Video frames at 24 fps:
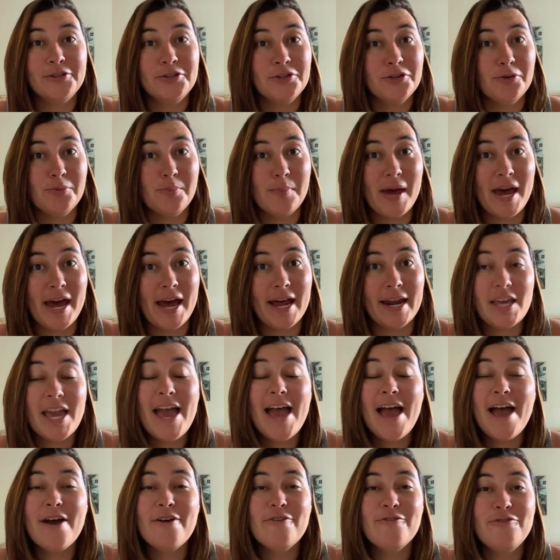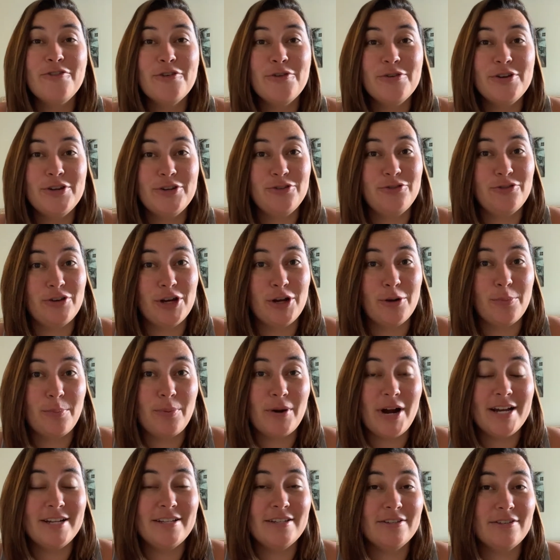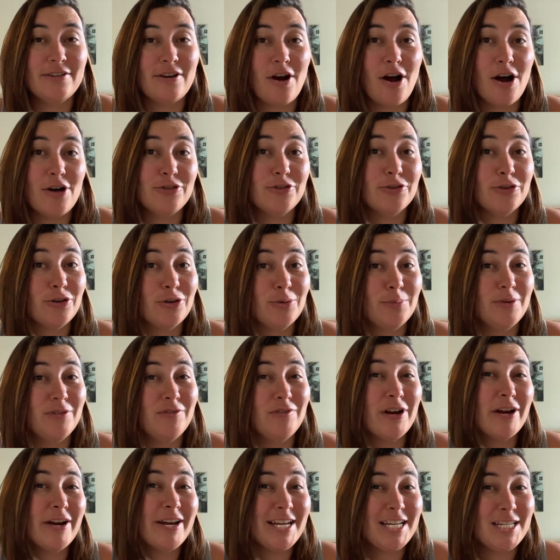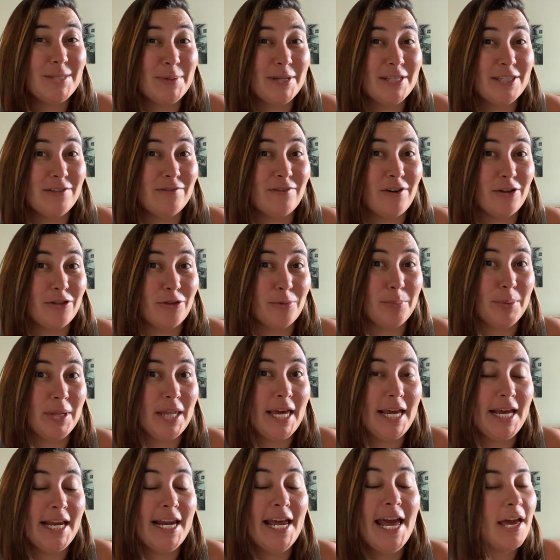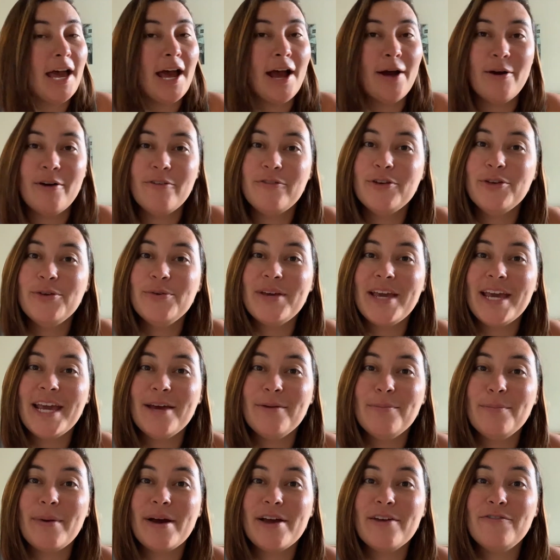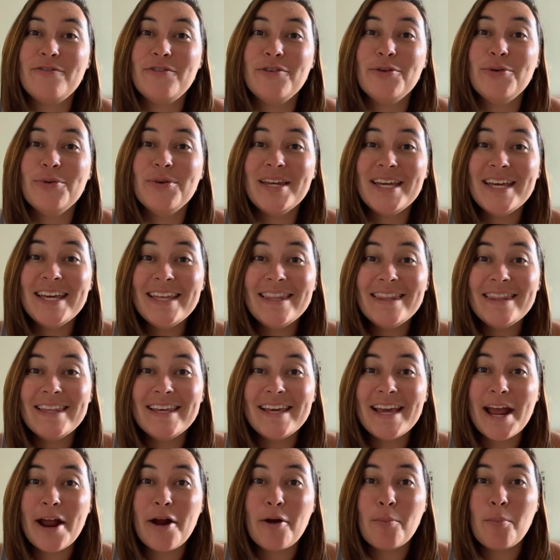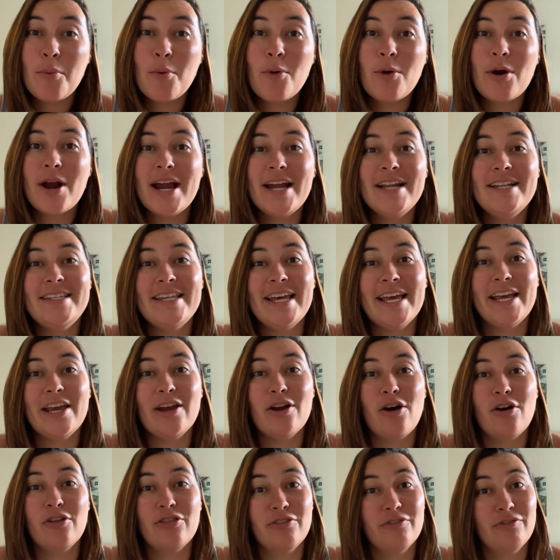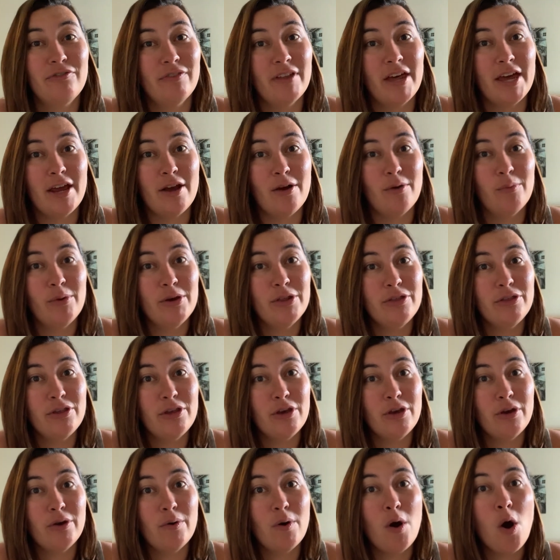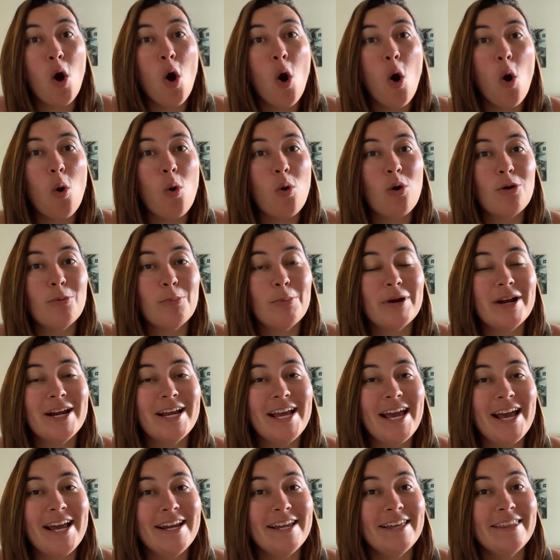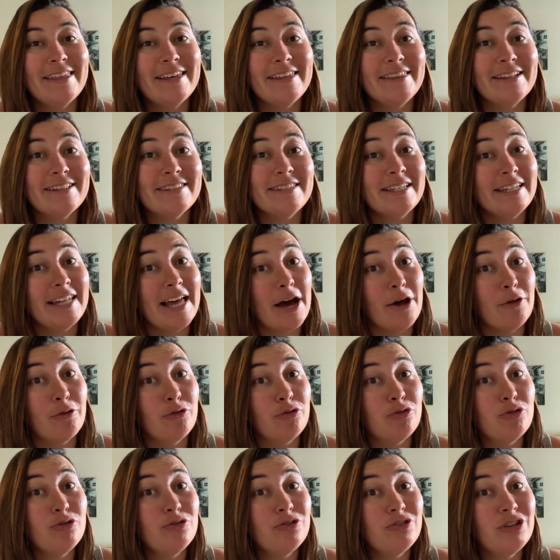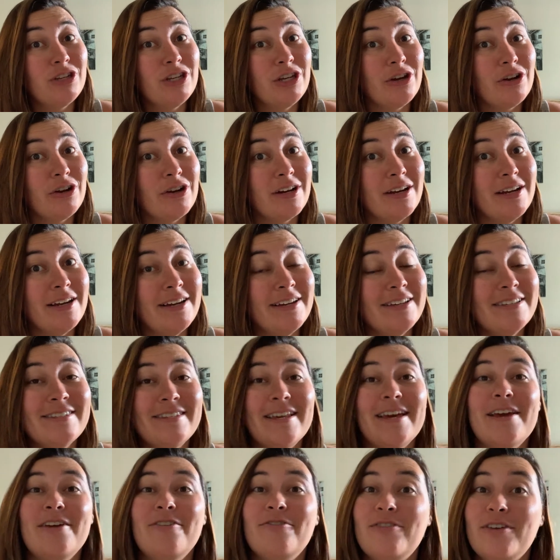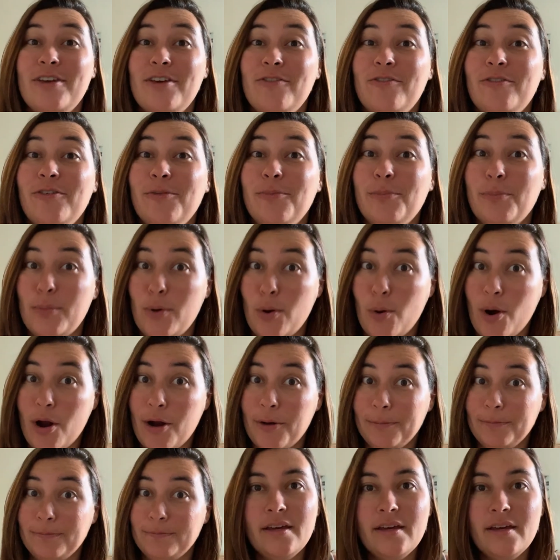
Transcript: too bad. Food and drink prices are also going to be very expensive on the plane. However, you can buy food in the airport and take it on the flight with you, or bring anything that's allowed through security to save even more.